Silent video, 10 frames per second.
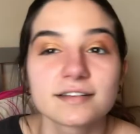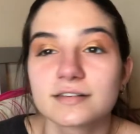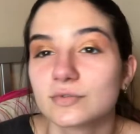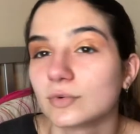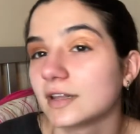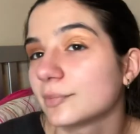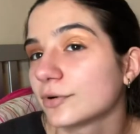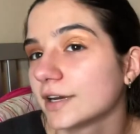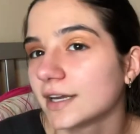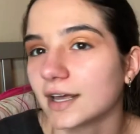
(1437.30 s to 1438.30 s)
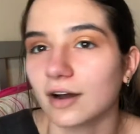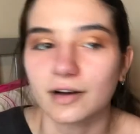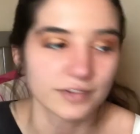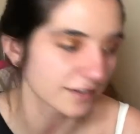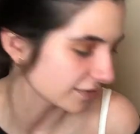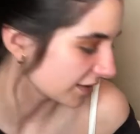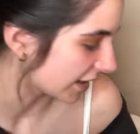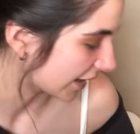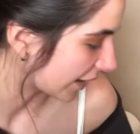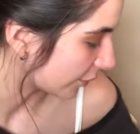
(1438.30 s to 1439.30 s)
this is really pretty, and obviously,
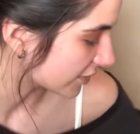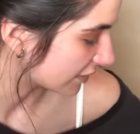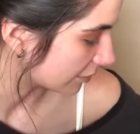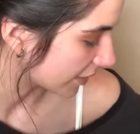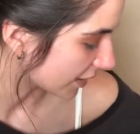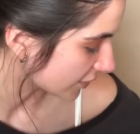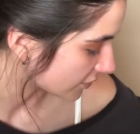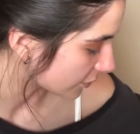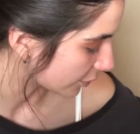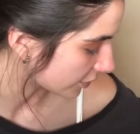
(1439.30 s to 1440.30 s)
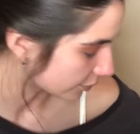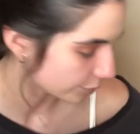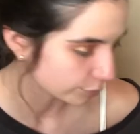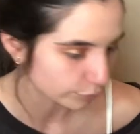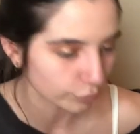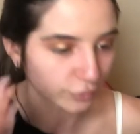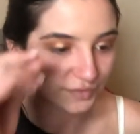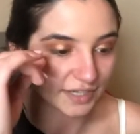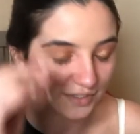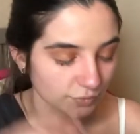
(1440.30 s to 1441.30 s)
like, I wasn't being super
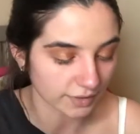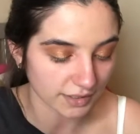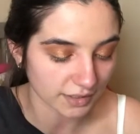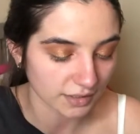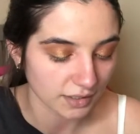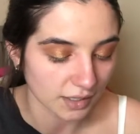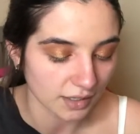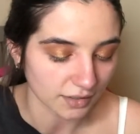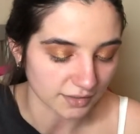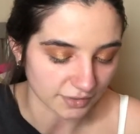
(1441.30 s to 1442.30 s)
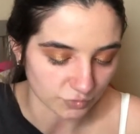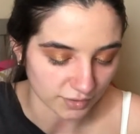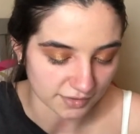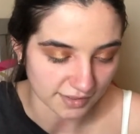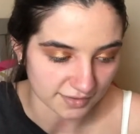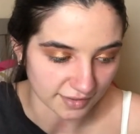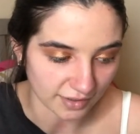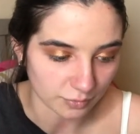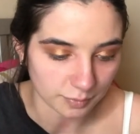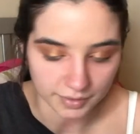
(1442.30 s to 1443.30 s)
precise it because I just wanted to test it
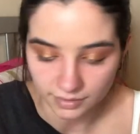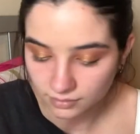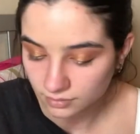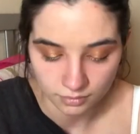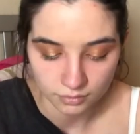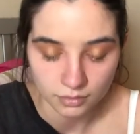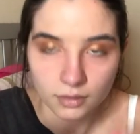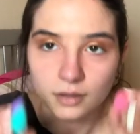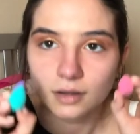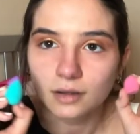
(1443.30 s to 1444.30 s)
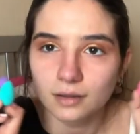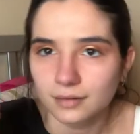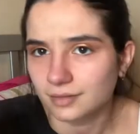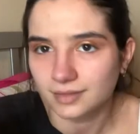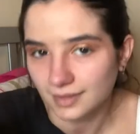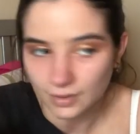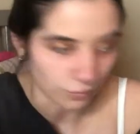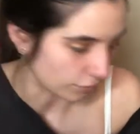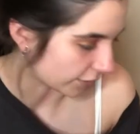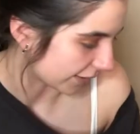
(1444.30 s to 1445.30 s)
out, but they
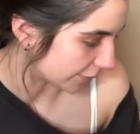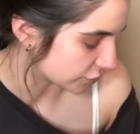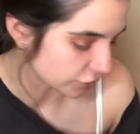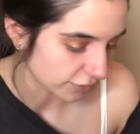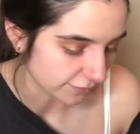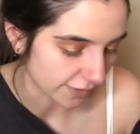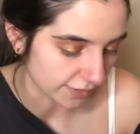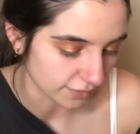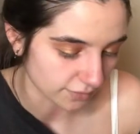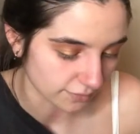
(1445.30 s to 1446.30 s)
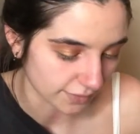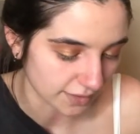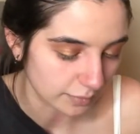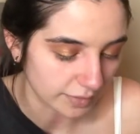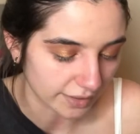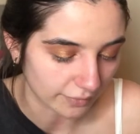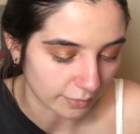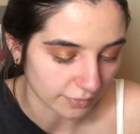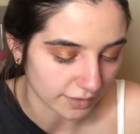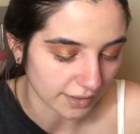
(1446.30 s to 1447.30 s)
work, and I'm sure if I keep playing
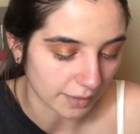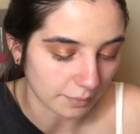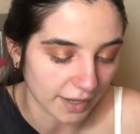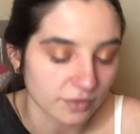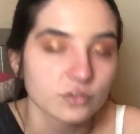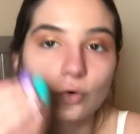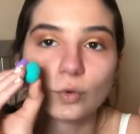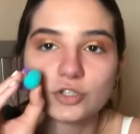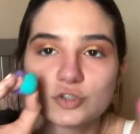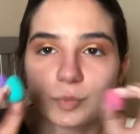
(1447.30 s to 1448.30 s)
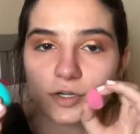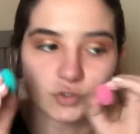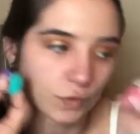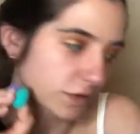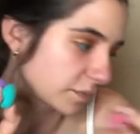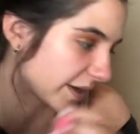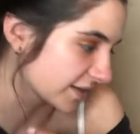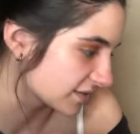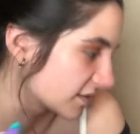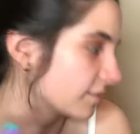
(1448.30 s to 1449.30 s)
around with it and I master which sponge works
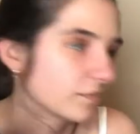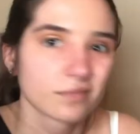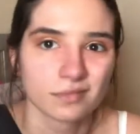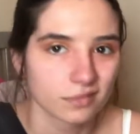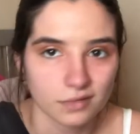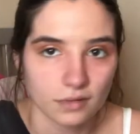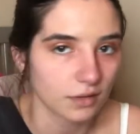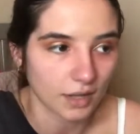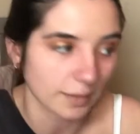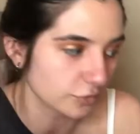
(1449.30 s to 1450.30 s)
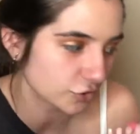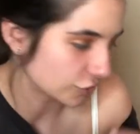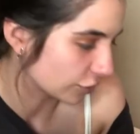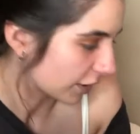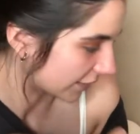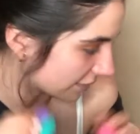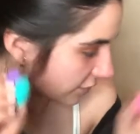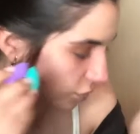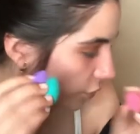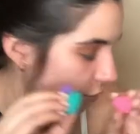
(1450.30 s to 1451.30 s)
best, I'm sure like
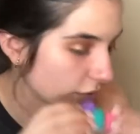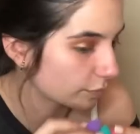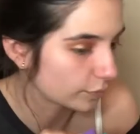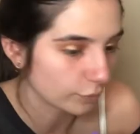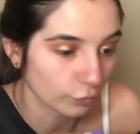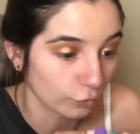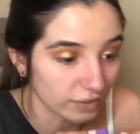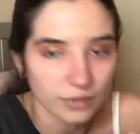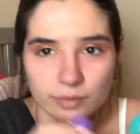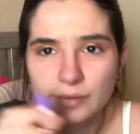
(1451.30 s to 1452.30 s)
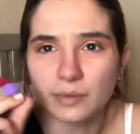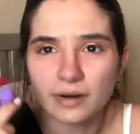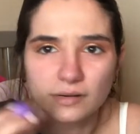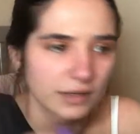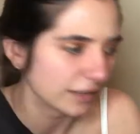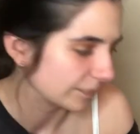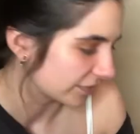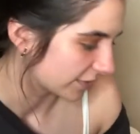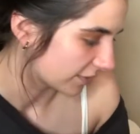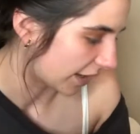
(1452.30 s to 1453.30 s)
this would work really, really well.
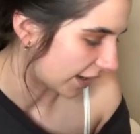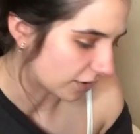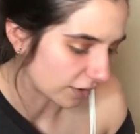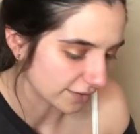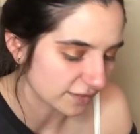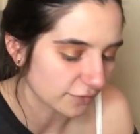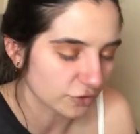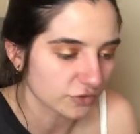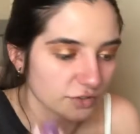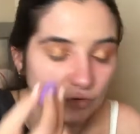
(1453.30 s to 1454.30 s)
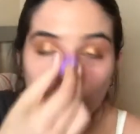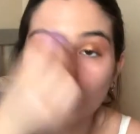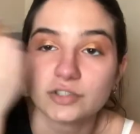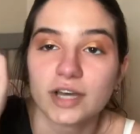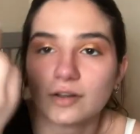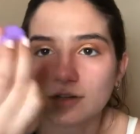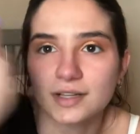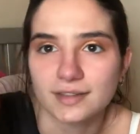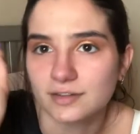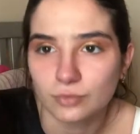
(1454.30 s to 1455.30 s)
And honestly, if you're just gonna do a one shadow look,
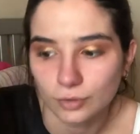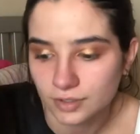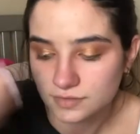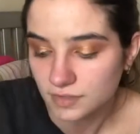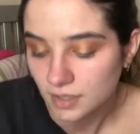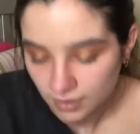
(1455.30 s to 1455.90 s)
like this works.